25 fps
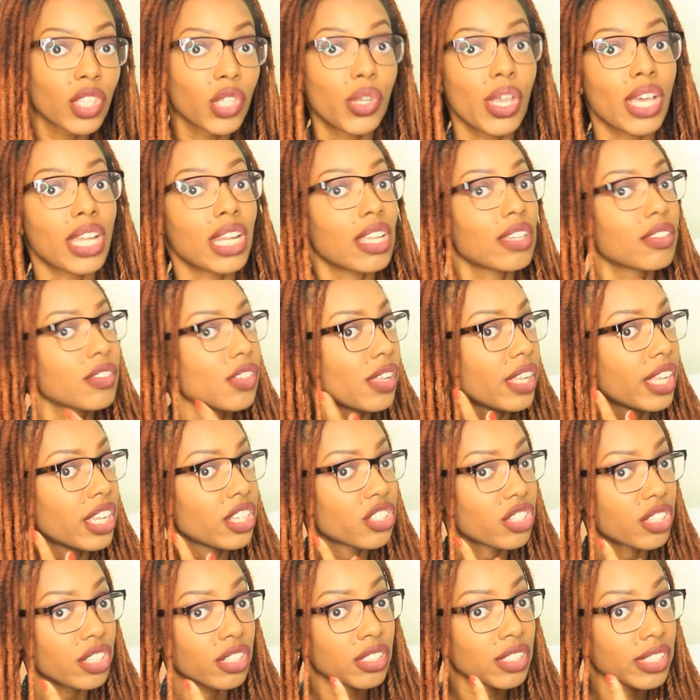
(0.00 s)
you gotta
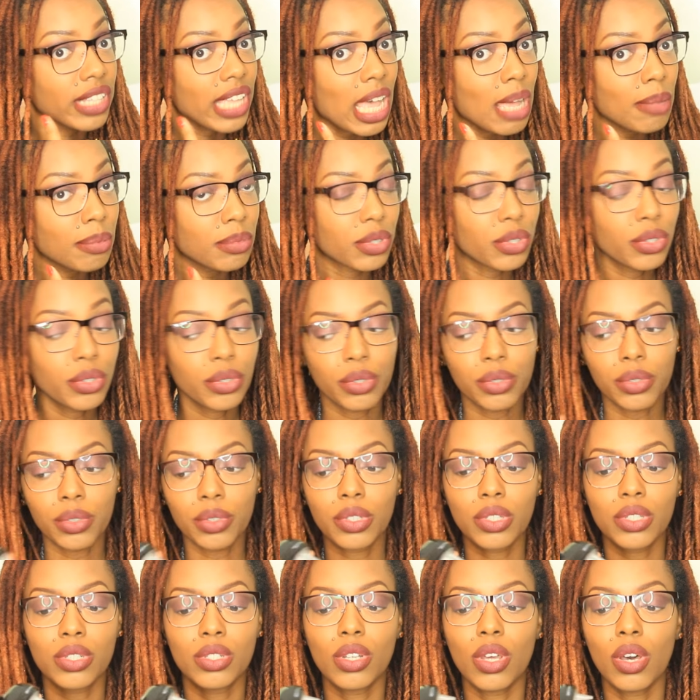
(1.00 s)
exfoliate your scalp too.
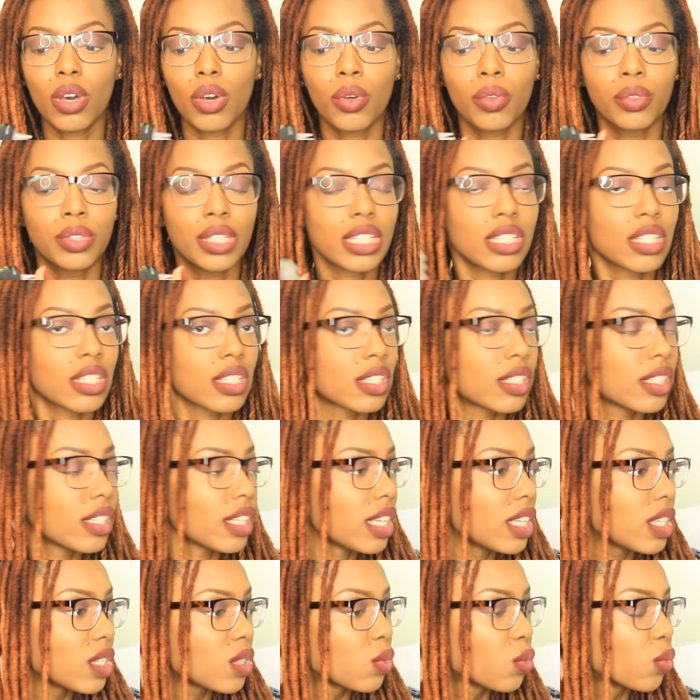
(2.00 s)
So this
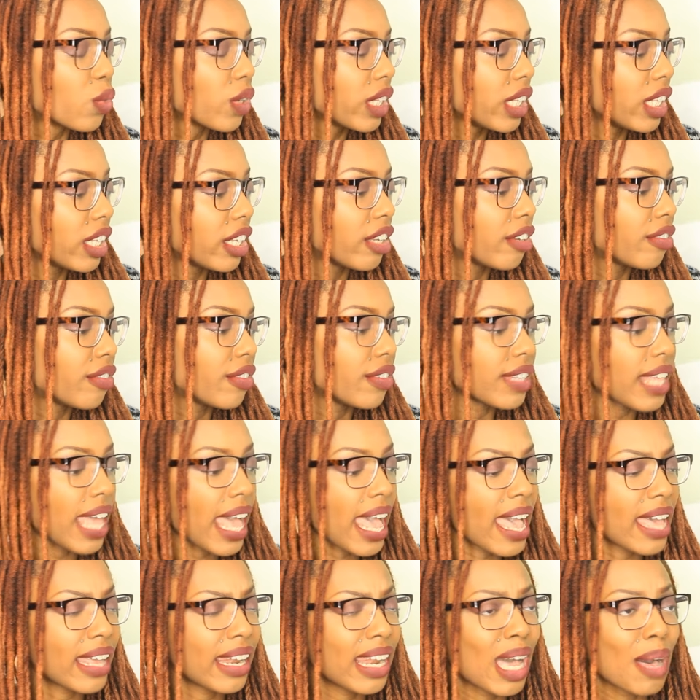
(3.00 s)
is really good for
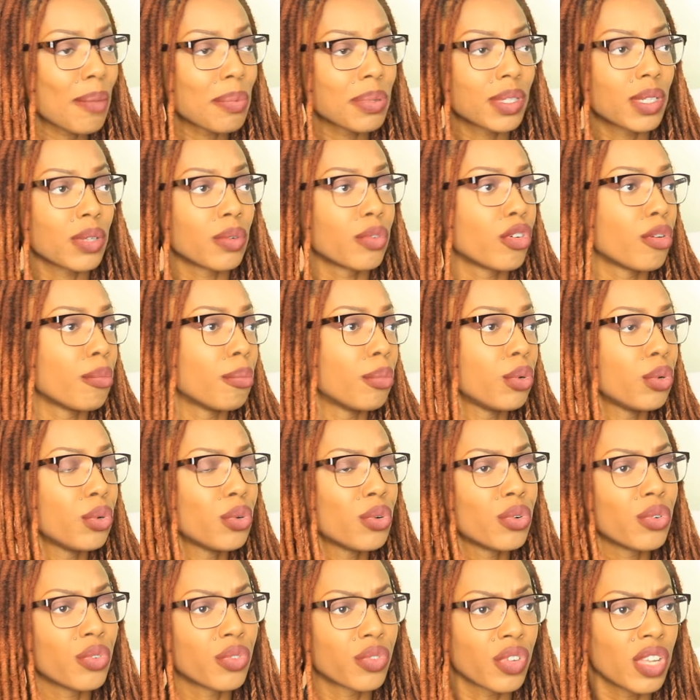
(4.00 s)
that. It helps to
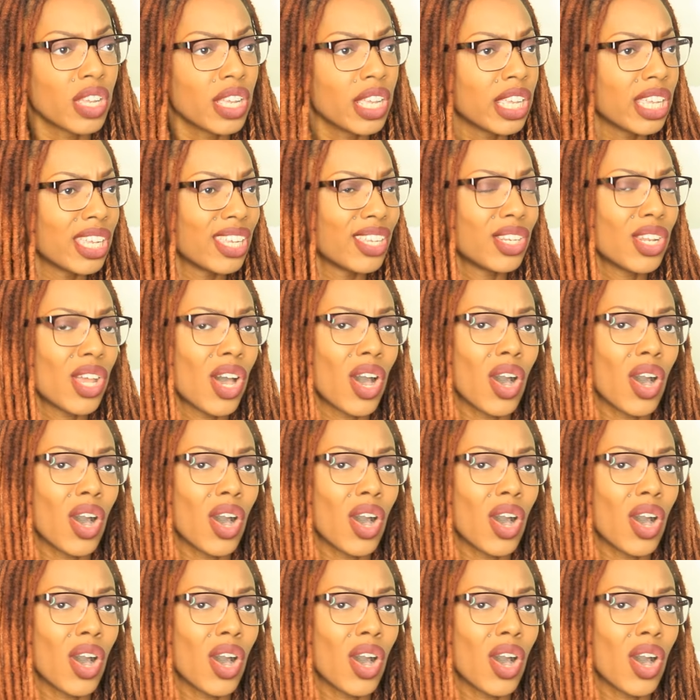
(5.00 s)
remove, you